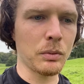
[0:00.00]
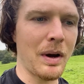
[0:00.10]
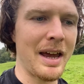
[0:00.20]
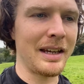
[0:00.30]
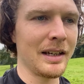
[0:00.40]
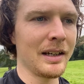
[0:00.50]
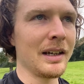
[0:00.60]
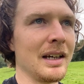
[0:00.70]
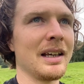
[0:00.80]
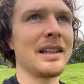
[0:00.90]
away,
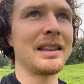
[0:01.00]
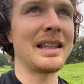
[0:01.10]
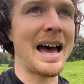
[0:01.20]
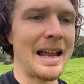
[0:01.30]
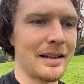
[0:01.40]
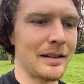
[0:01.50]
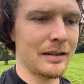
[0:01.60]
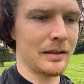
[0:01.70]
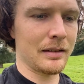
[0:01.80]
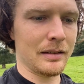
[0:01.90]
that
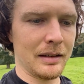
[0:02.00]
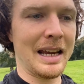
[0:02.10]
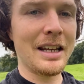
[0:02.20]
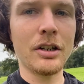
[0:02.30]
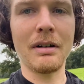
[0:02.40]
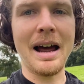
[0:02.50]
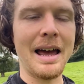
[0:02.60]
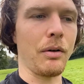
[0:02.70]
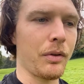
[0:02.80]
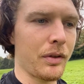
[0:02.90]
hinder our
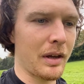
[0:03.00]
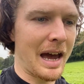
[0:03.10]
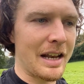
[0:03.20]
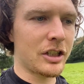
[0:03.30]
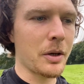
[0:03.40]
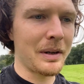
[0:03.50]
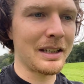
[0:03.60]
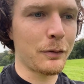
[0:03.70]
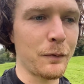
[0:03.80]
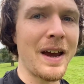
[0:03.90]
health. And so it
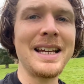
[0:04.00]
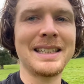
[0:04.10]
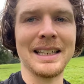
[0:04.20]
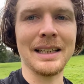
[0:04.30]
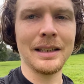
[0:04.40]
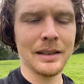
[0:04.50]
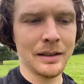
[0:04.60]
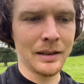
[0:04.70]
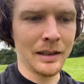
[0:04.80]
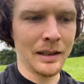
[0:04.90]
is facing
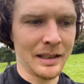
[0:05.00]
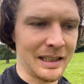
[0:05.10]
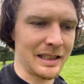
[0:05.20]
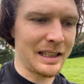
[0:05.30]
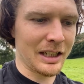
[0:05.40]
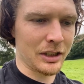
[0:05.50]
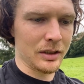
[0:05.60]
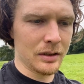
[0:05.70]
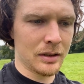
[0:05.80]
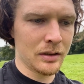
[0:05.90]
these
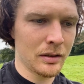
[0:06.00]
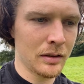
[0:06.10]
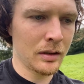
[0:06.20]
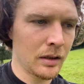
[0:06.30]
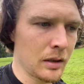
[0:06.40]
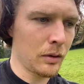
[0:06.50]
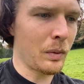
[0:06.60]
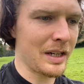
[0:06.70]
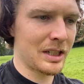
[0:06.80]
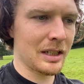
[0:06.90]
addictions,
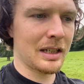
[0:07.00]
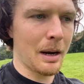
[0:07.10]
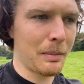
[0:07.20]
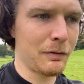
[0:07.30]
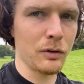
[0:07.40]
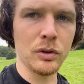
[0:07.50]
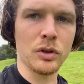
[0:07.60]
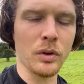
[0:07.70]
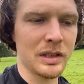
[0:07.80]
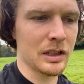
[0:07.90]
which can be food
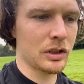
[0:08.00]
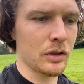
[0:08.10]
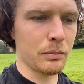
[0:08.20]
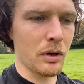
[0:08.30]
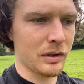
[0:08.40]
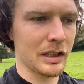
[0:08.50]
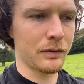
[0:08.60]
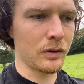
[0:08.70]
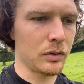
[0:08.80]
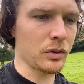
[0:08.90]
choices, certain processed
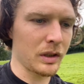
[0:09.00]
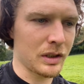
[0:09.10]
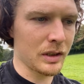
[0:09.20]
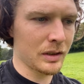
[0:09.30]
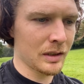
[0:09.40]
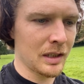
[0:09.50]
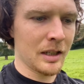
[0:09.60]
food choices.